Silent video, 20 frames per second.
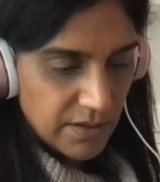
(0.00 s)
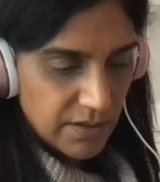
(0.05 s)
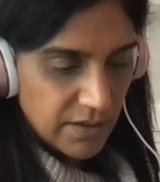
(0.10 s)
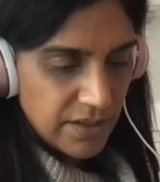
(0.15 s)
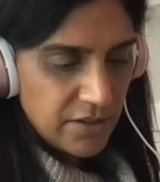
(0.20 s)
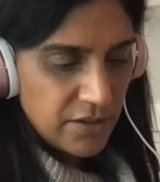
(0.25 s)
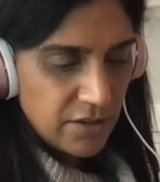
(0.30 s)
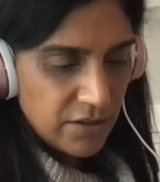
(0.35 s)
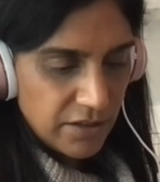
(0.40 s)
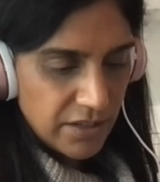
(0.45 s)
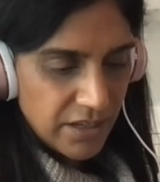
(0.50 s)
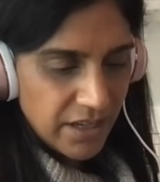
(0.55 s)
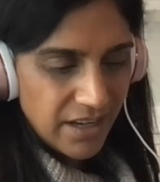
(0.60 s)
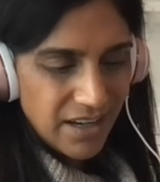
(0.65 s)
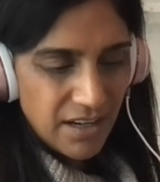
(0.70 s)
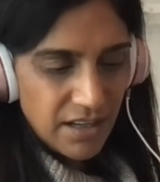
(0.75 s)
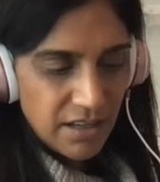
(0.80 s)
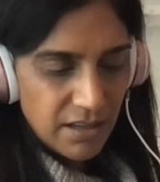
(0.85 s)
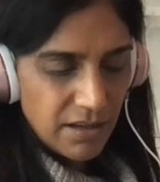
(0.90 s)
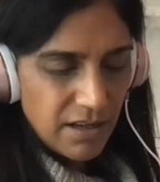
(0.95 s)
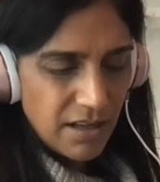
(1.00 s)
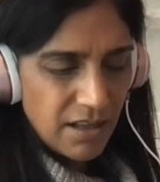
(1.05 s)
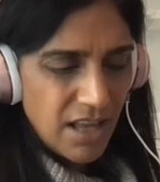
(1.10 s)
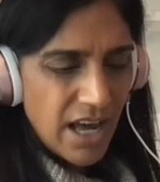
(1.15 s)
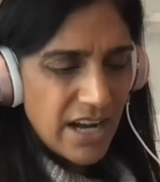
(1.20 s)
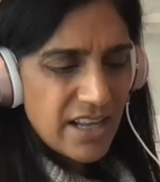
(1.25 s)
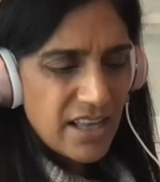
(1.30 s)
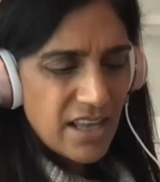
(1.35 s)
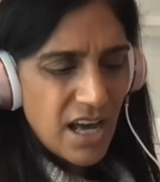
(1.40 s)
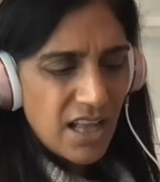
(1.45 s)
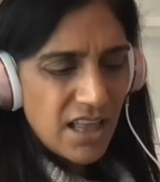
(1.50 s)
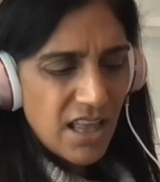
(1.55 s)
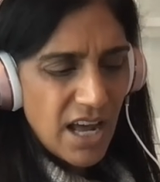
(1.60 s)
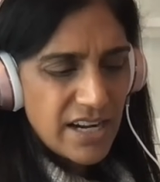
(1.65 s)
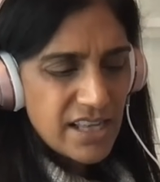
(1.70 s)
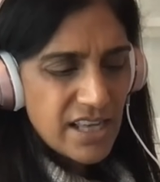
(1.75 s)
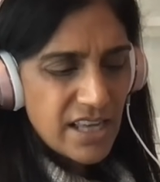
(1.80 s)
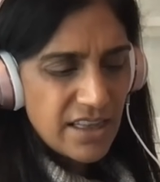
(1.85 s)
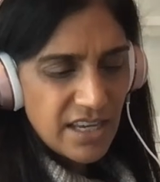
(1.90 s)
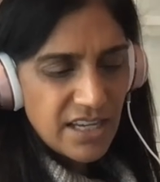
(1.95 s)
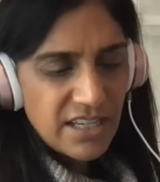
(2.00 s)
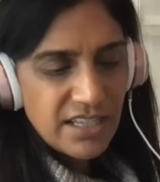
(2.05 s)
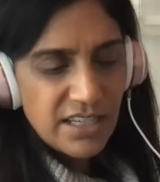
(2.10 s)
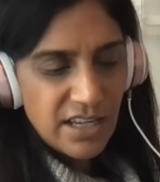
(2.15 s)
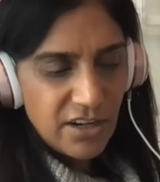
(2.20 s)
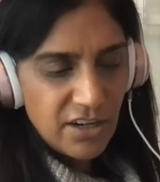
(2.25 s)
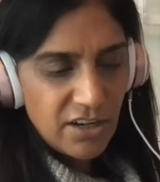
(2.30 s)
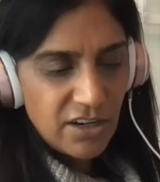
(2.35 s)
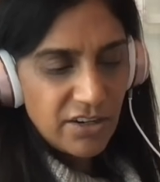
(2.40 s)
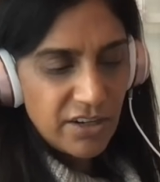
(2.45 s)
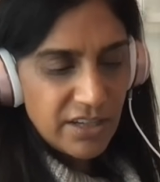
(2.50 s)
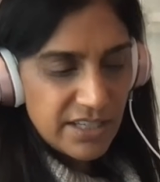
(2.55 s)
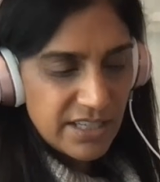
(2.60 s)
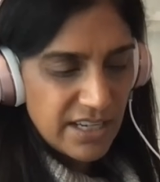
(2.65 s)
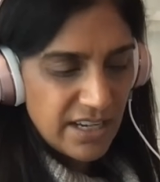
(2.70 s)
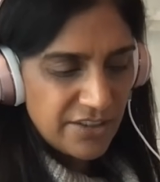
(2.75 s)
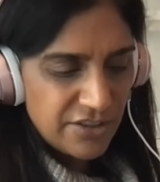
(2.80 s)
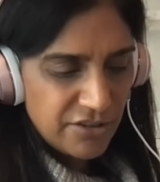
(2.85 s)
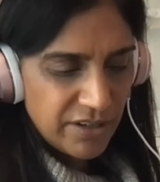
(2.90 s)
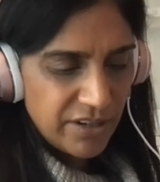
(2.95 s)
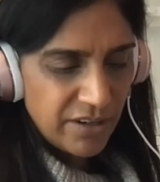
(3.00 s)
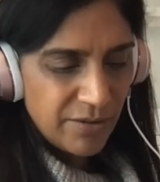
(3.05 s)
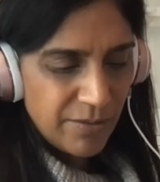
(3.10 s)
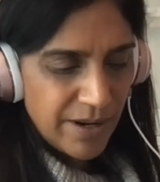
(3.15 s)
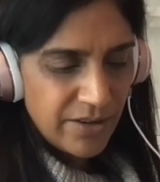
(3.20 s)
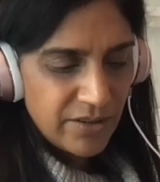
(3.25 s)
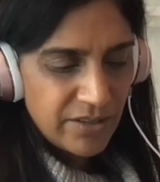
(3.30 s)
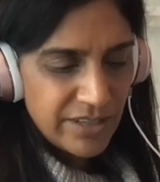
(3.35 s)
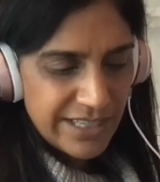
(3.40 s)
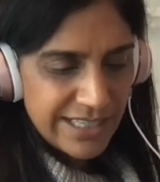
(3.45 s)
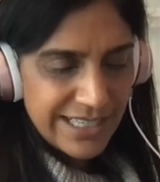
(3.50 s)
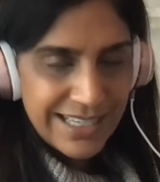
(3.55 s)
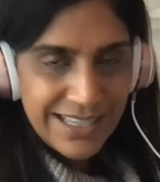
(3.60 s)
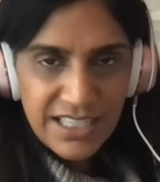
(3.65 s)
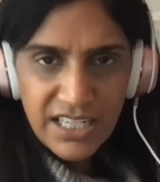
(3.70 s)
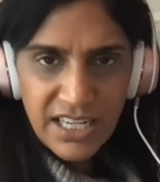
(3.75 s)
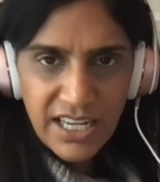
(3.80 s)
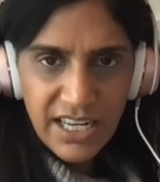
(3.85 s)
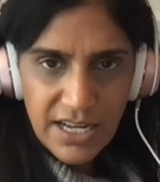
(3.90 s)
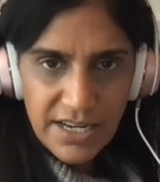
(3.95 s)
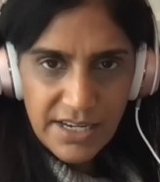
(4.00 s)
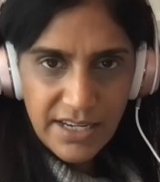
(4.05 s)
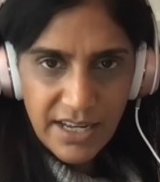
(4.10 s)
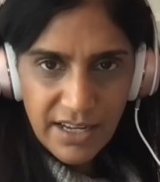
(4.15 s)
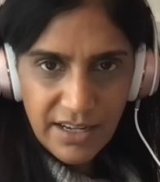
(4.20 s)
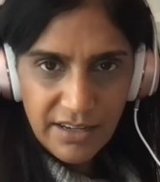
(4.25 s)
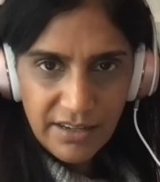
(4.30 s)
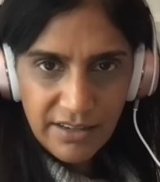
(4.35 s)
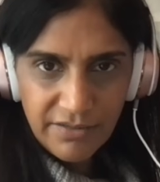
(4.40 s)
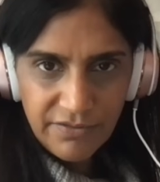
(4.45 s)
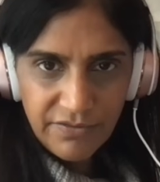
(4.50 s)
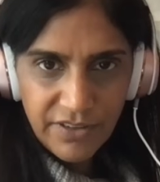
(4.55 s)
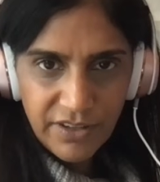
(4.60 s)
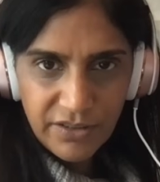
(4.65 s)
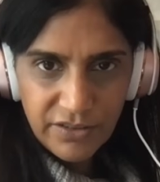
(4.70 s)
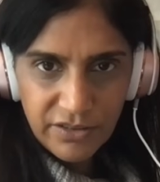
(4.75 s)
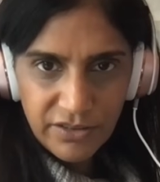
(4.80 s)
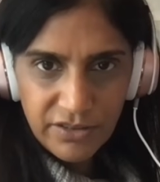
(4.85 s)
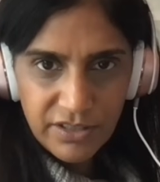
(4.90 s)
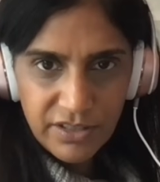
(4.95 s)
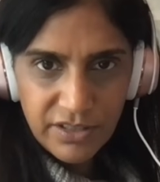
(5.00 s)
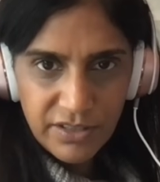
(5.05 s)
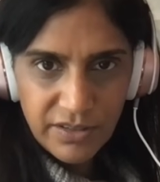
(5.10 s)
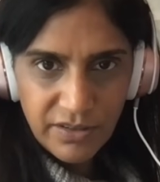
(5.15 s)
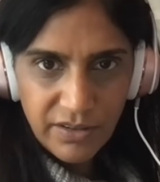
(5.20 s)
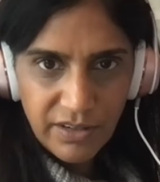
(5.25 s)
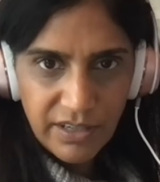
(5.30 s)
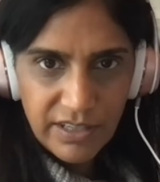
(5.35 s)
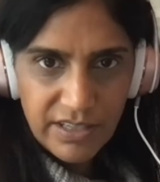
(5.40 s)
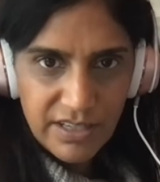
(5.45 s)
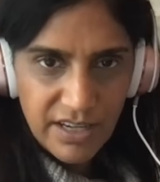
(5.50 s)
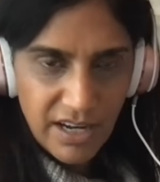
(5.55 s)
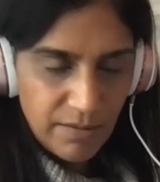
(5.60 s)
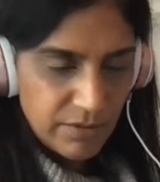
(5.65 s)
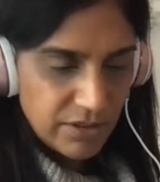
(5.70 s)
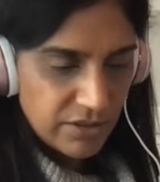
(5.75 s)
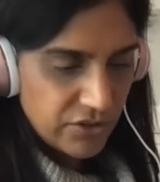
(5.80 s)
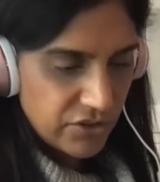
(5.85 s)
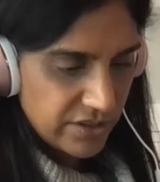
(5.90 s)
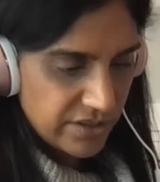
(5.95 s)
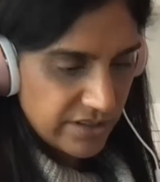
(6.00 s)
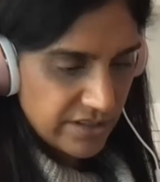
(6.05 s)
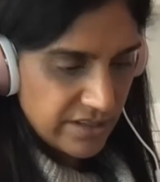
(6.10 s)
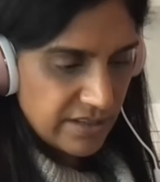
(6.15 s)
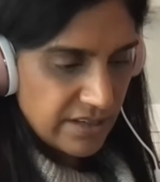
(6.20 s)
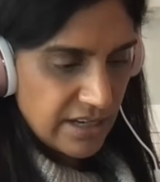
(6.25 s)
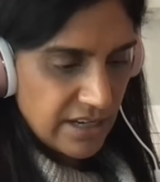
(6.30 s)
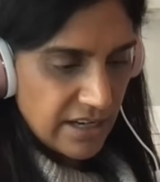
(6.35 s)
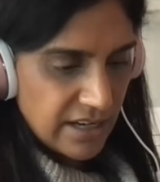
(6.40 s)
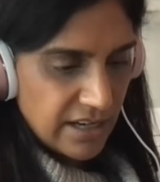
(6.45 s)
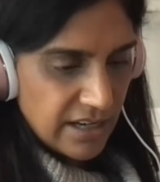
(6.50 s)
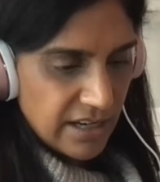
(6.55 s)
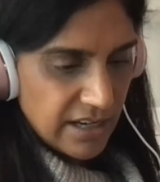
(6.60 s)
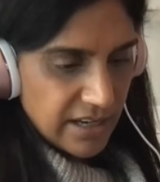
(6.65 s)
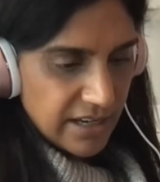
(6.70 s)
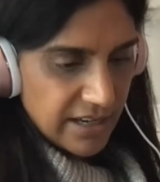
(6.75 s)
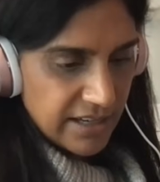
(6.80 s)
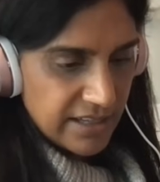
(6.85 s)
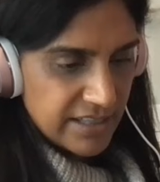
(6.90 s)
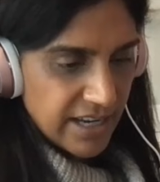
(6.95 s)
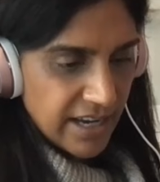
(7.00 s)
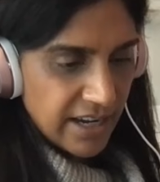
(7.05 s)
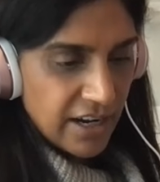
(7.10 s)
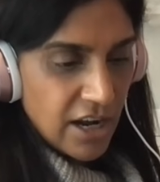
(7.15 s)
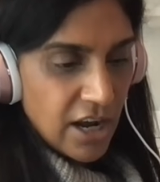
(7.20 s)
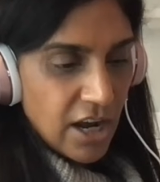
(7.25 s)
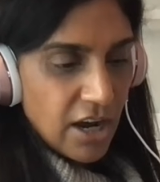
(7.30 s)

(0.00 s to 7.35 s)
and they're looking at a lot of the things there is centering around his intent and a failure to establish his intent.